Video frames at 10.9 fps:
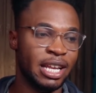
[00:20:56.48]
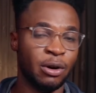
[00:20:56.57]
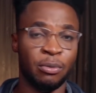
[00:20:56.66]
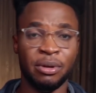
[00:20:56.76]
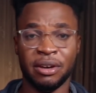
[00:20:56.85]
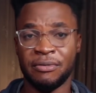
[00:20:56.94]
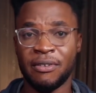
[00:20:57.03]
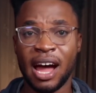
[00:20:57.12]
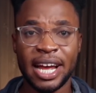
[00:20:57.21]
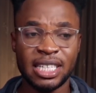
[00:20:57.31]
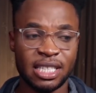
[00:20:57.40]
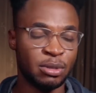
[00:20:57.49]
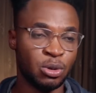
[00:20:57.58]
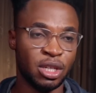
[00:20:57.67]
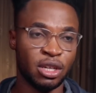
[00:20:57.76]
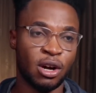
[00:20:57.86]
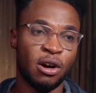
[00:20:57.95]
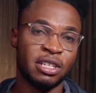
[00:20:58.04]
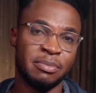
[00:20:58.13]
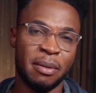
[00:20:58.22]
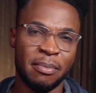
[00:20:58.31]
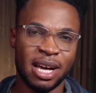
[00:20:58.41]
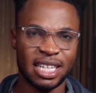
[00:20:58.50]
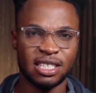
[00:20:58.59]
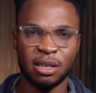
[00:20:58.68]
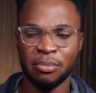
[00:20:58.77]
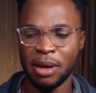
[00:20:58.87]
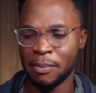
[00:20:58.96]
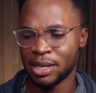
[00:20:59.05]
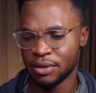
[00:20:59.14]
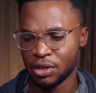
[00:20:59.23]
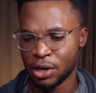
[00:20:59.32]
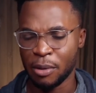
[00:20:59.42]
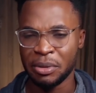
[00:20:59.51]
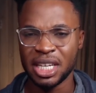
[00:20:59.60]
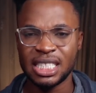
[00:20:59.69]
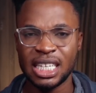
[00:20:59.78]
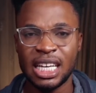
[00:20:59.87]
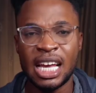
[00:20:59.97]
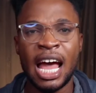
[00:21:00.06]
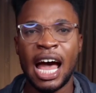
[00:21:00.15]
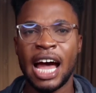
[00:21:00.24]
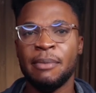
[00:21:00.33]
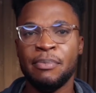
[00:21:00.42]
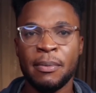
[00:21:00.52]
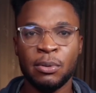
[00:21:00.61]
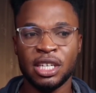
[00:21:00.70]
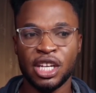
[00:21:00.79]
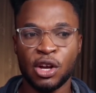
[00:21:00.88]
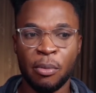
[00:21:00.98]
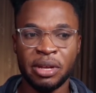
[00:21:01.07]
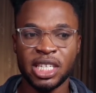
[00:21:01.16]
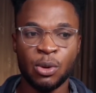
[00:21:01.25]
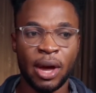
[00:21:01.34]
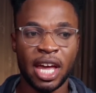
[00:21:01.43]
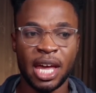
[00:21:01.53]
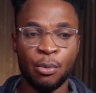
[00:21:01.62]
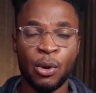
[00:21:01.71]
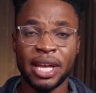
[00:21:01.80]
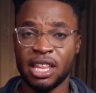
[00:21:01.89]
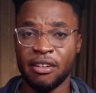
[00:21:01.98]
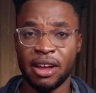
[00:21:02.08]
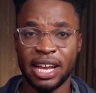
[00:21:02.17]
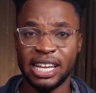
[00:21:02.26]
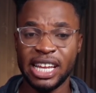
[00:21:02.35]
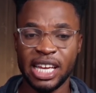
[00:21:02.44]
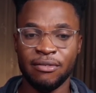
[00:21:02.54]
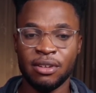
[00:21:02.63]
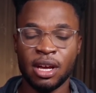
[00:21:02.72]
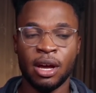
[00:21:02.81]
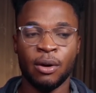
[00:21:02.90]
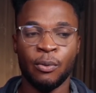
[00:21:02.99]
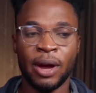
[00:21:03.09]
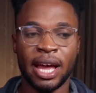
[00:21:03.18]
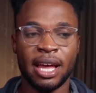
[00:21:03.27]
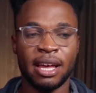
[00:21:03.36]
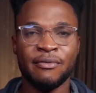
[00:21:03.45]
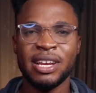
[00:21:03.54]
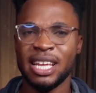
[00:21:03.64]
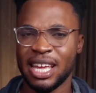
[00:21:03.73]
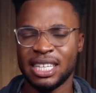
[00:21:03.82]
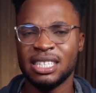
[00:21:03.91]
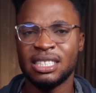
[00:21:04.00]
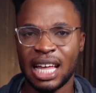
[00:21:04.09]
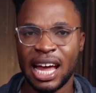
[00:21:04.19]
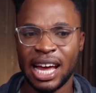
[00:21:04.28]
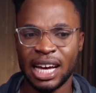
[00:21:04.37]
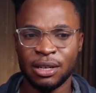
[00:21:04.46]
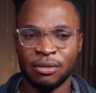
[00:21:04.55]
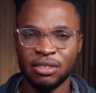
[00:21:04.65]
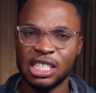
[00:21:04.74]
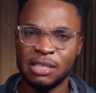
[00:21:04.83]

there would be a fight between the cult members and some members of the community, and the people in the community where Kibwetere lived were really getting tired of